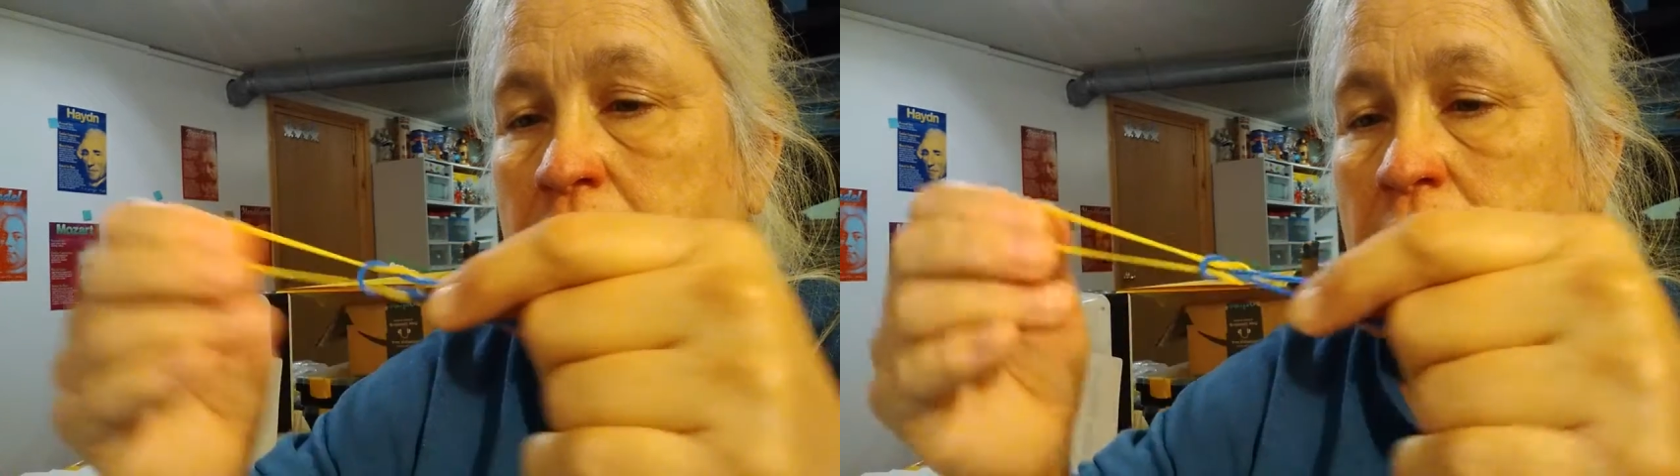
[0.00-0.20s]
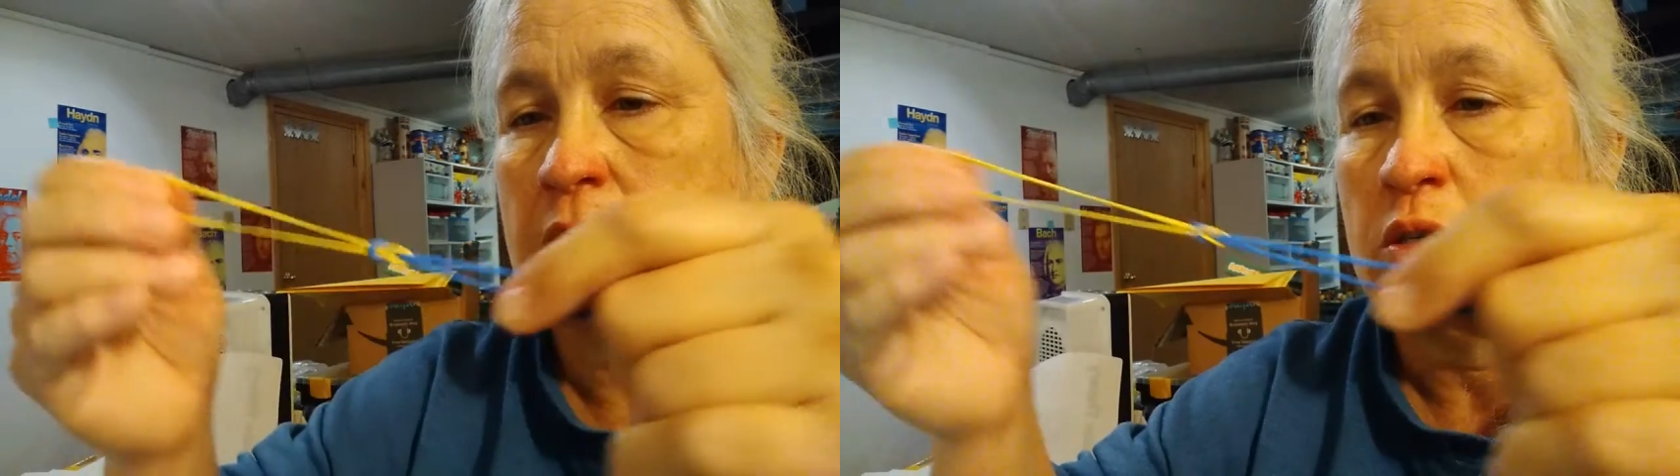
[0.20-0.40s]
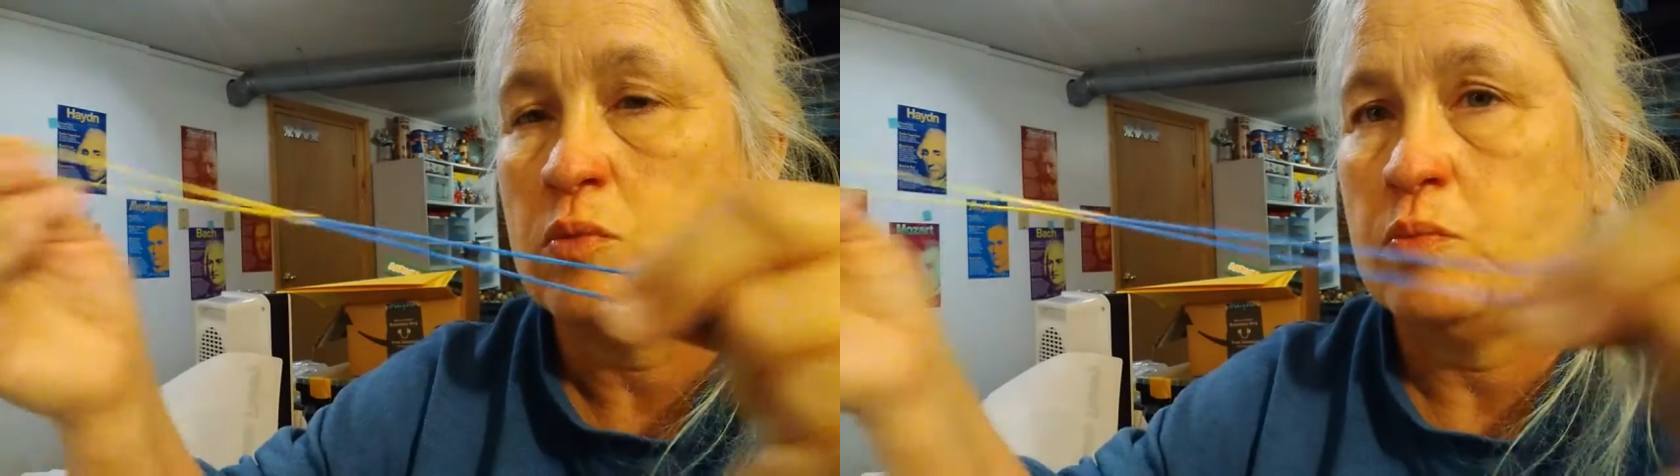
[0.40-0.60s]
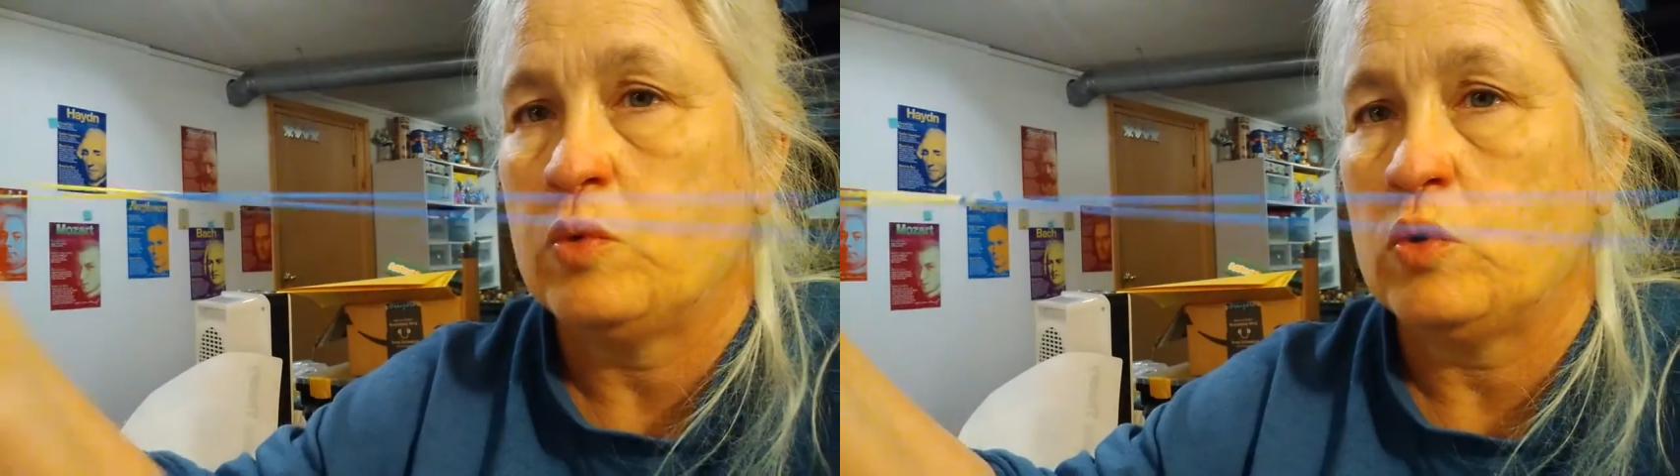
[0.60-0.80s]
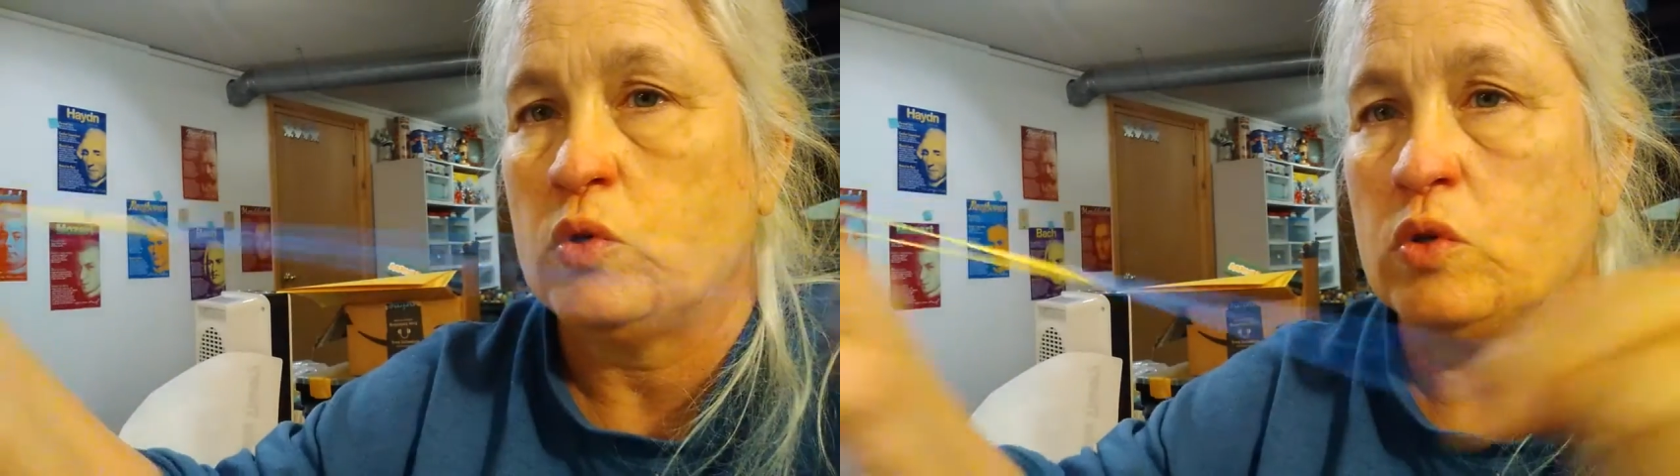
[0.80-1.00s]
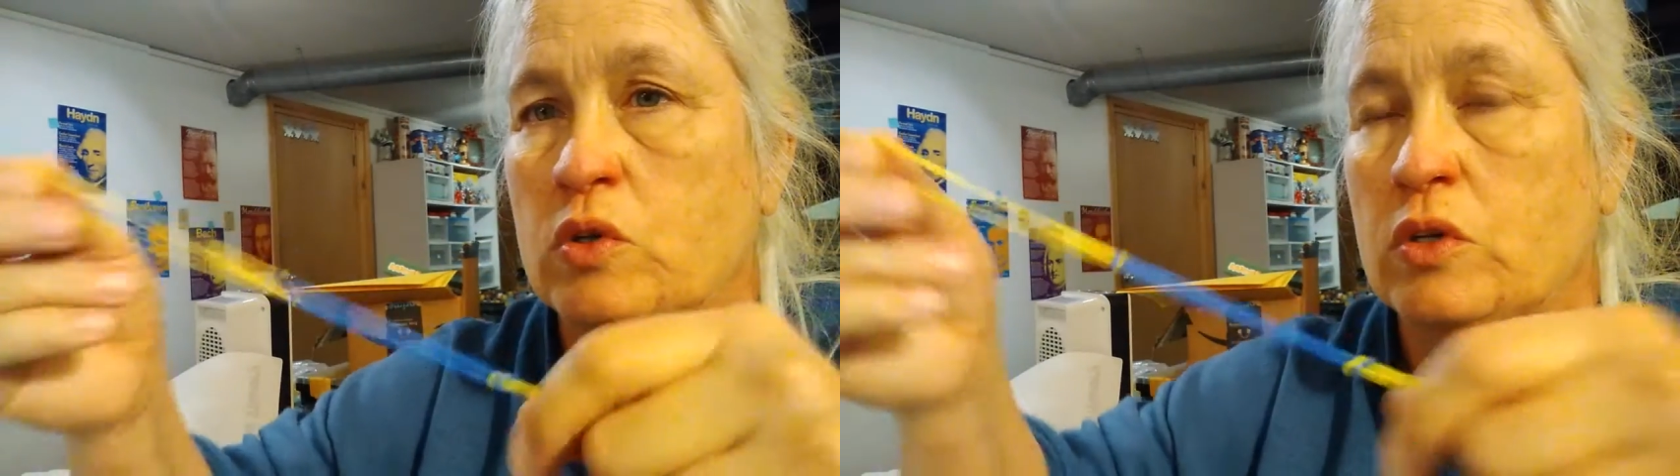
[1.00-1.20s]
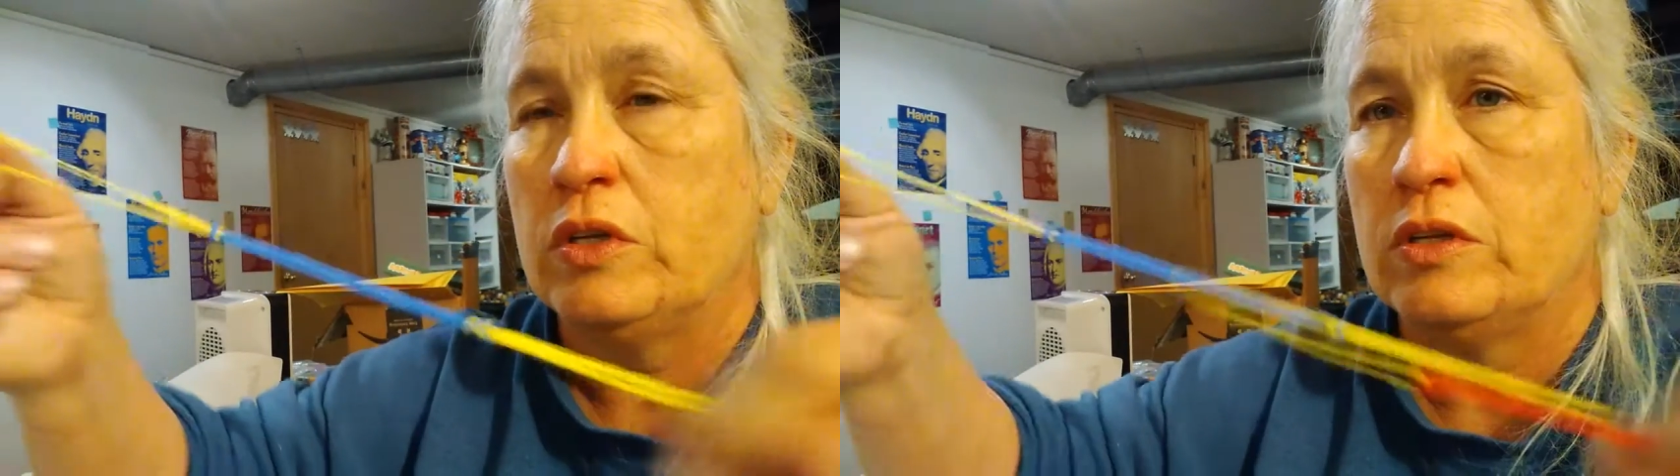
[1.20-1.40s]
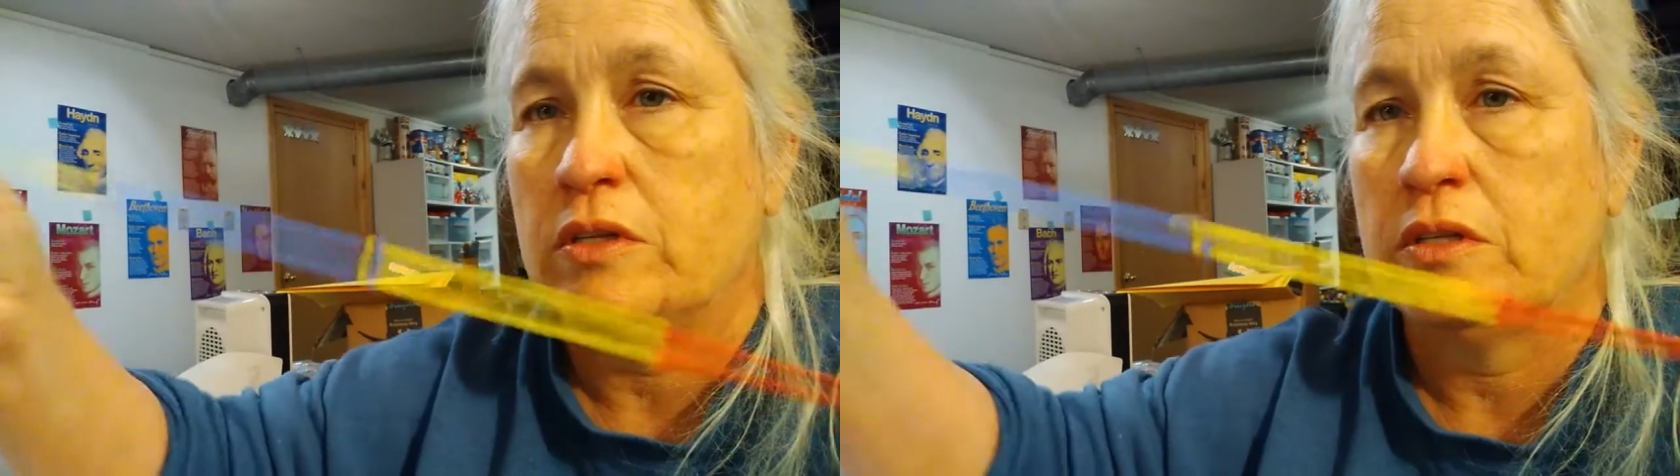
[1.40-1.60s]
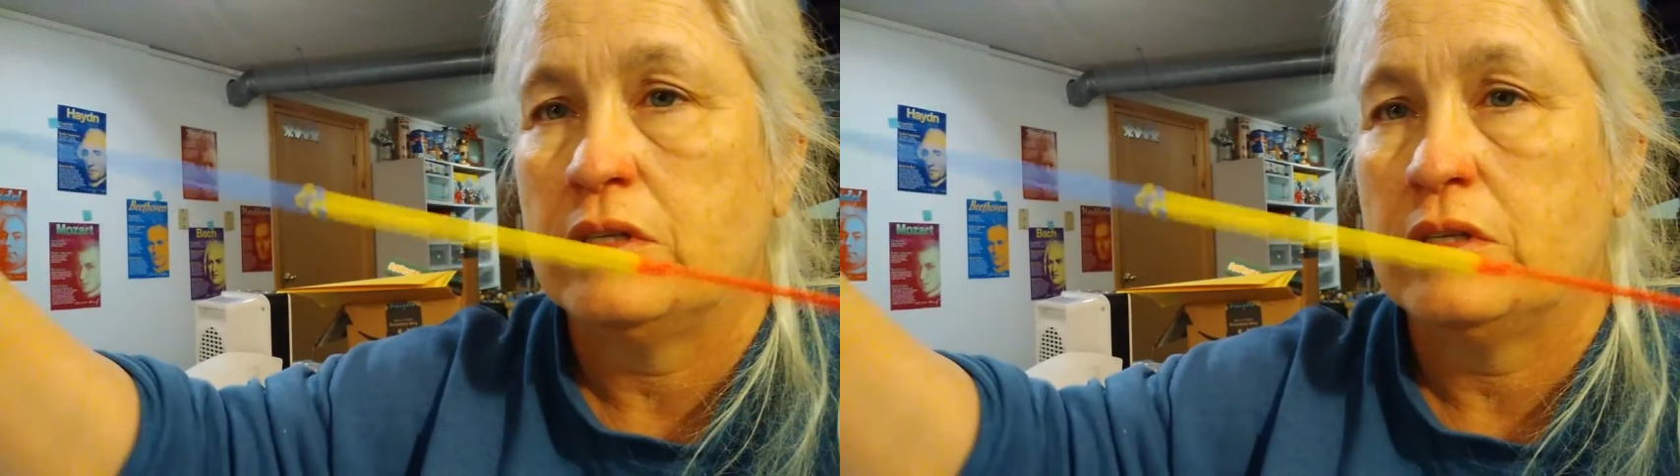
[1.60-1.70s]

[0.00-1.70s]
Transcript: and pull.